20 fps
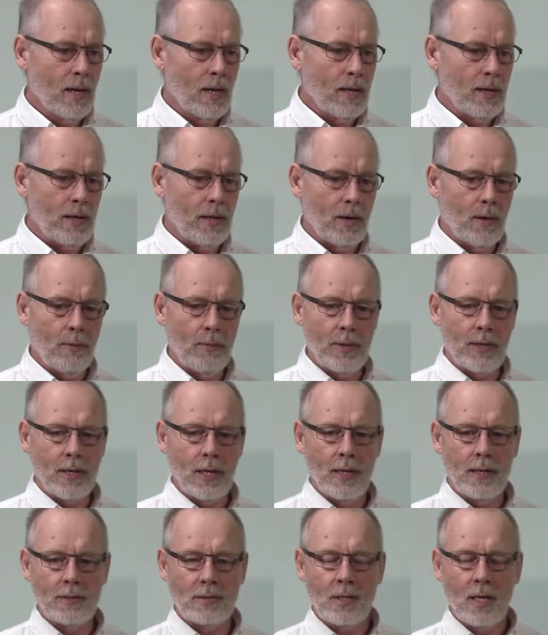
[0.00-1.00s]
you know,
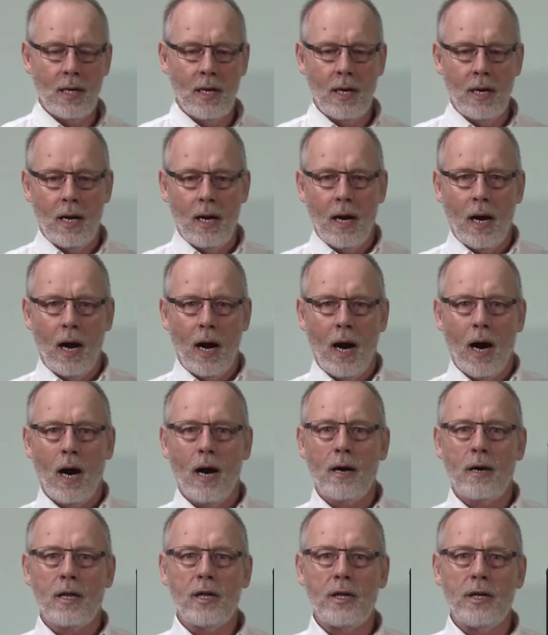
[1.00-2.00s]
because
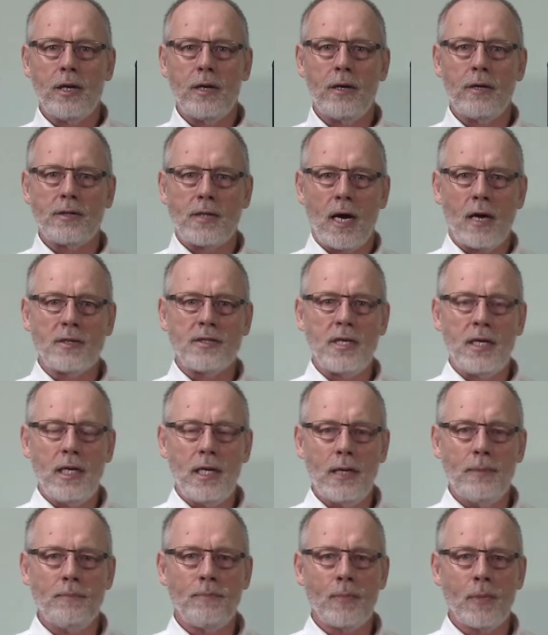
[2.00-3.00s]
our cleaners, our
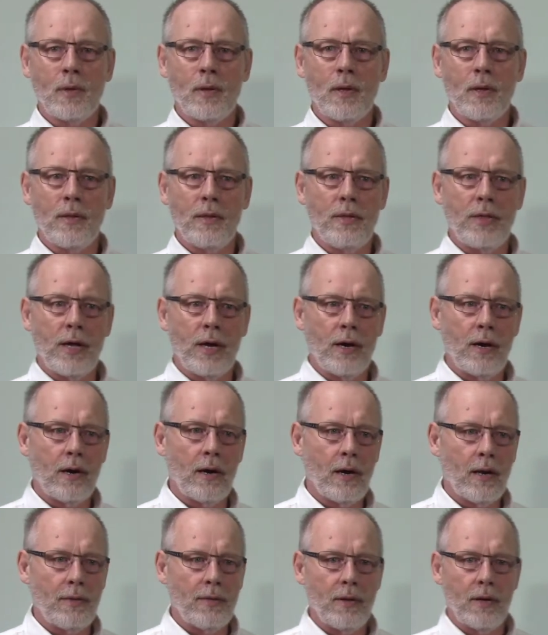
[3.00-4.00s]
team,
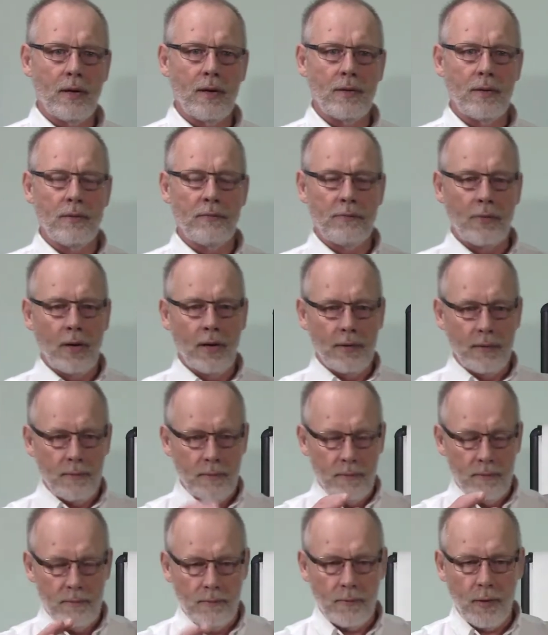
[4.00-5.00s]
they're the, the front
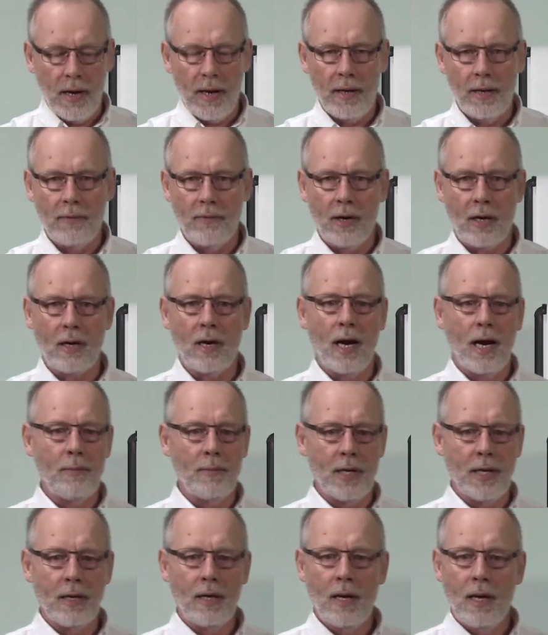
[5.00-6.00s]
front end of our
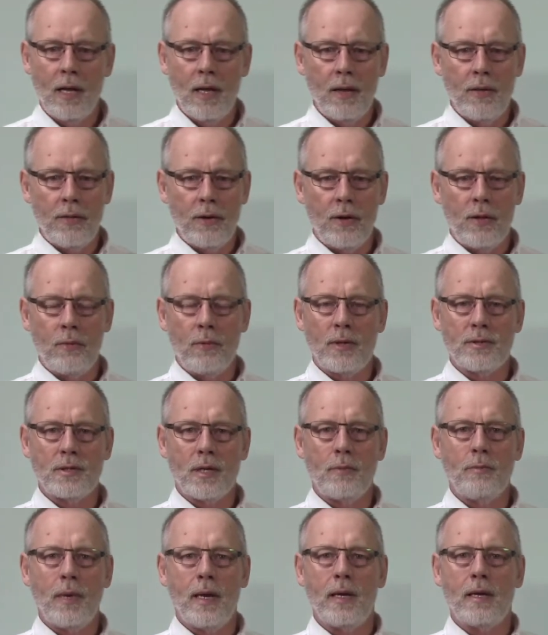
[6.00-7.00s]
company. They're the ones
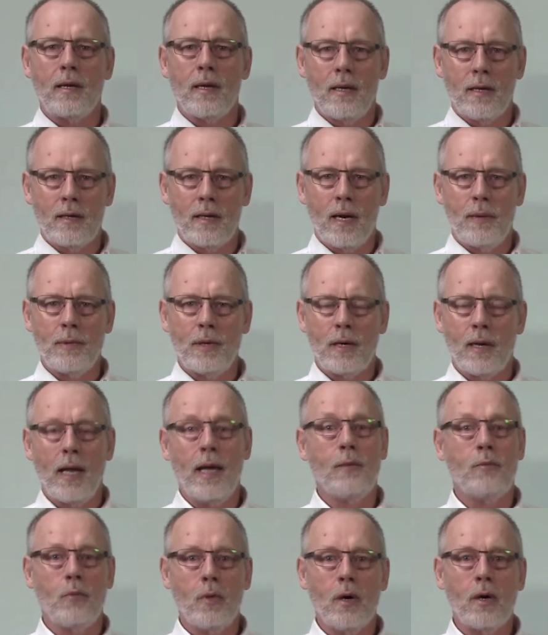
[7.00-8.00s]
that may come in,
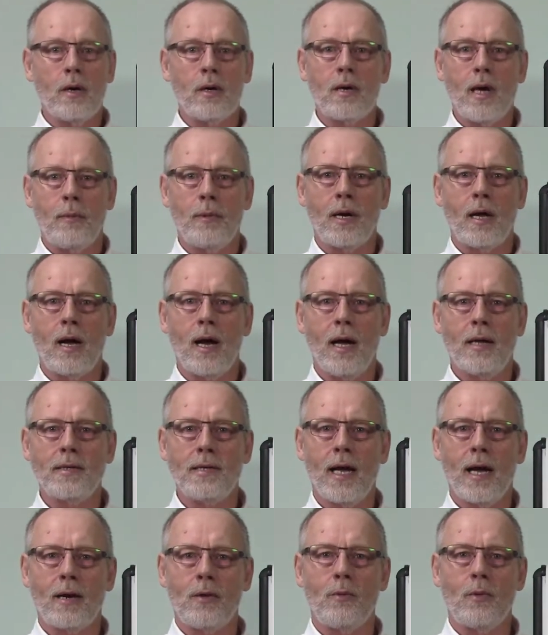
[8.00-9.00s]
and will come in
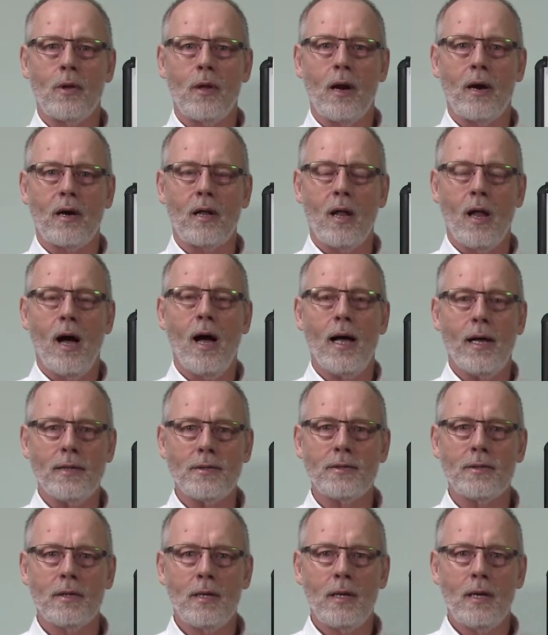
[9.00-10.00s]
contact with our
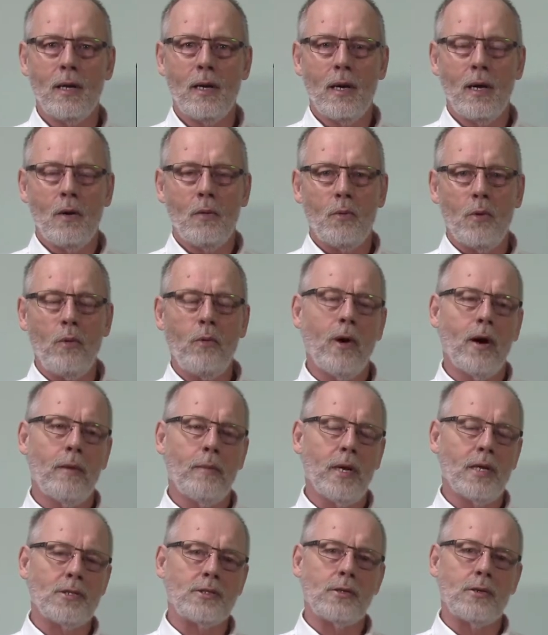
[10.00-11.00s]
clients. We want to
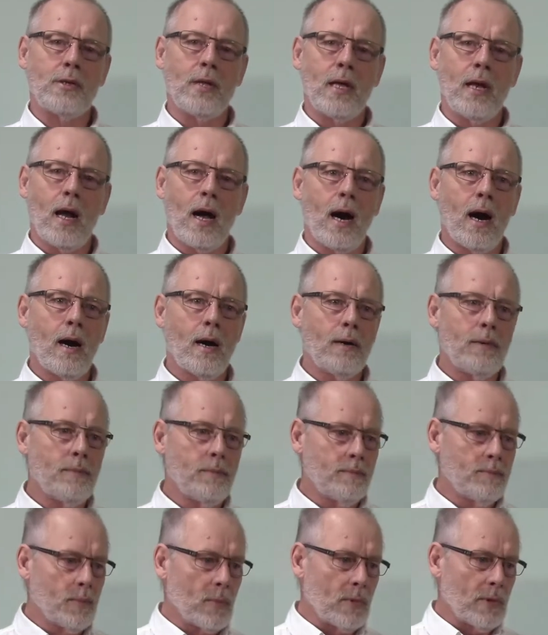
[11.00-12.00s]
make sure that our
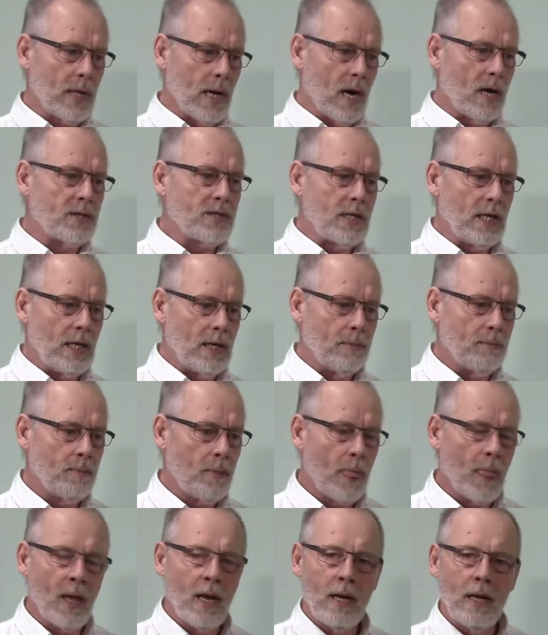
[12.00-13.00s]
that our team
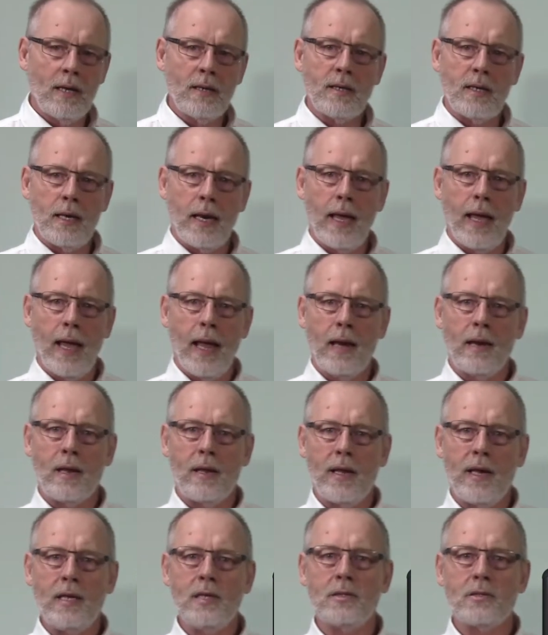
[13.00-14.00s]
can
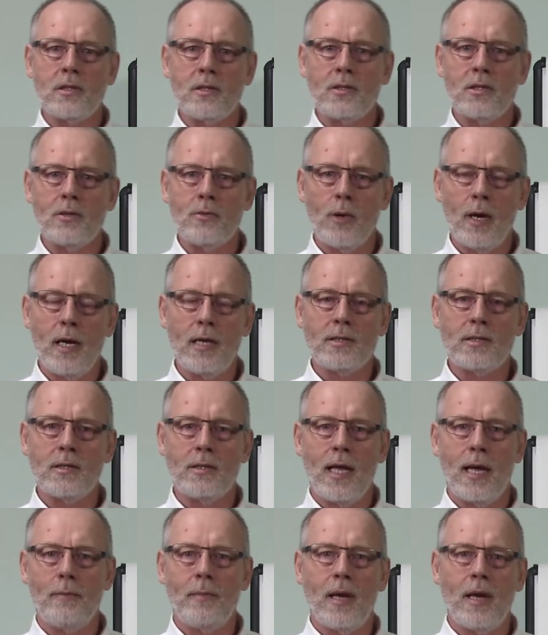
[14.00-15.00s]
handle any situation
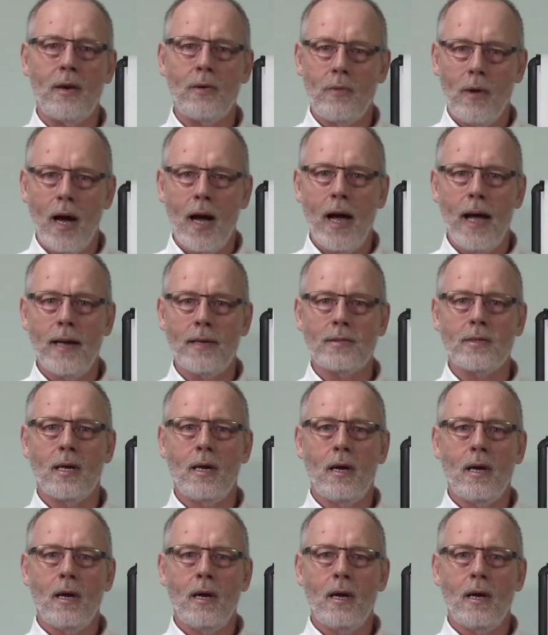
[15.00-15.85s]
that may arise